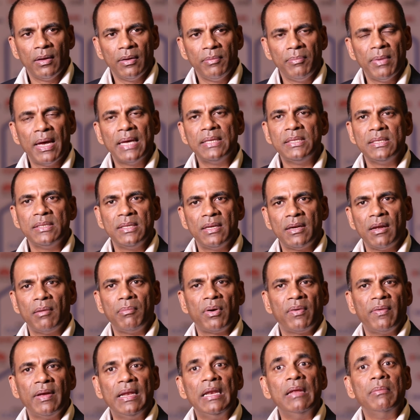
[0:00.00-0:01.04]
imagine the
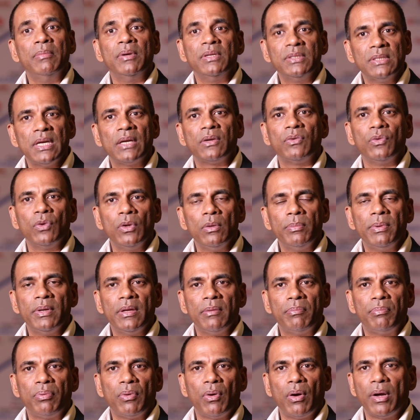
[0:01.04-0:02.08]
number of elements that you will be
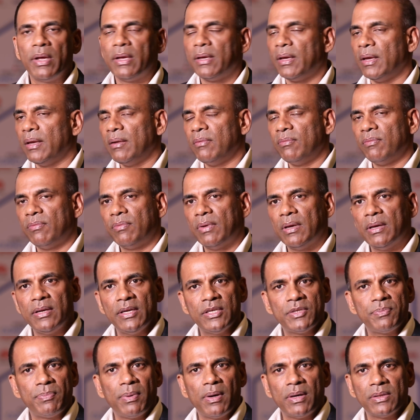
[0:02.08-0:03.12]
deploying in
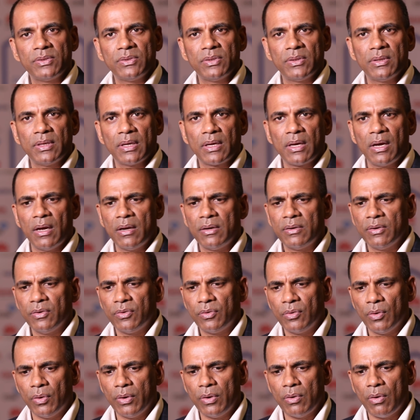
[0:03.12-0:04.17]
various parts of the country.
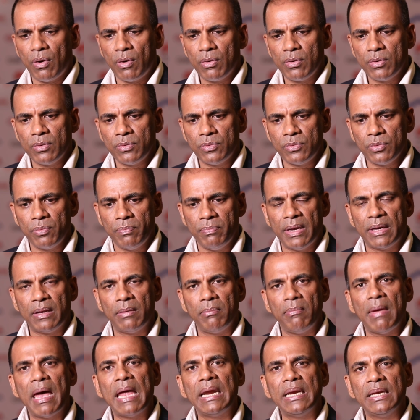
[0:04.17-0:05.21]
So in order to
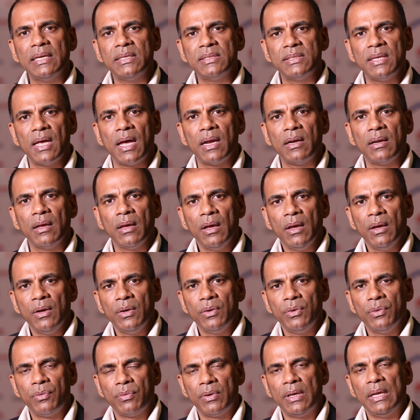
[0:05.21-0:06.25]
better manage that,
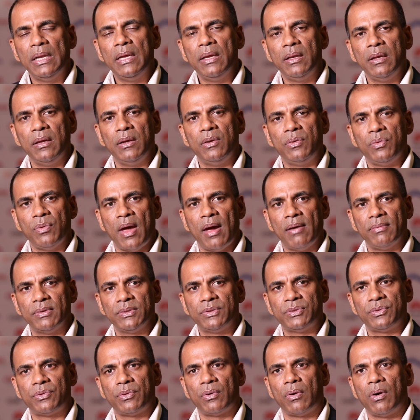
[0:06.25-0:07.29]
you really need to have
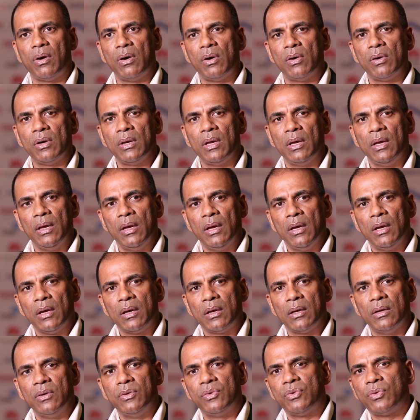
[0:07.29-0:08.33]
a strong
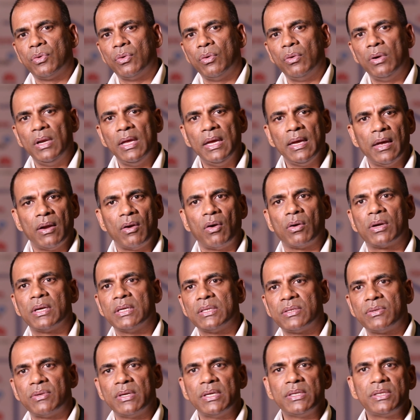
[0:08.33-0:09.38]
controlling and
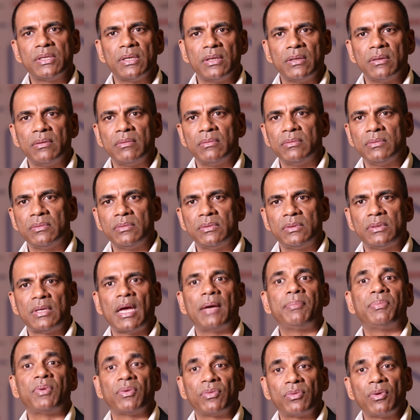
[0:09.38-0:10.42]
orchestration
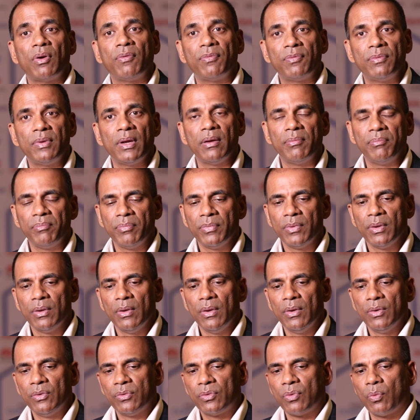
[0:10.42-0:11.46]
types of software.
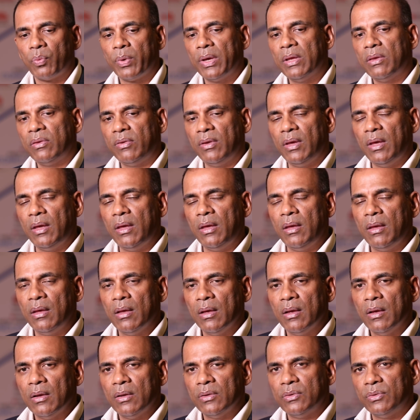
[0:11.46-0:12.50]
So we see
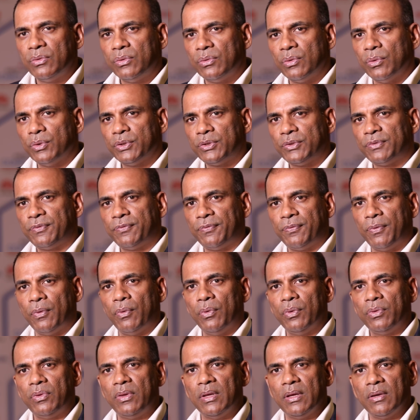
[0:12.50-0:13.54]
those
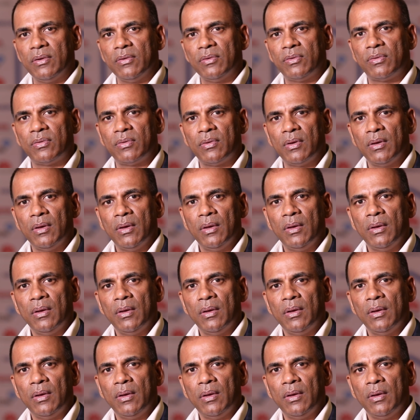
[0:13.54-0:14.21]
4 things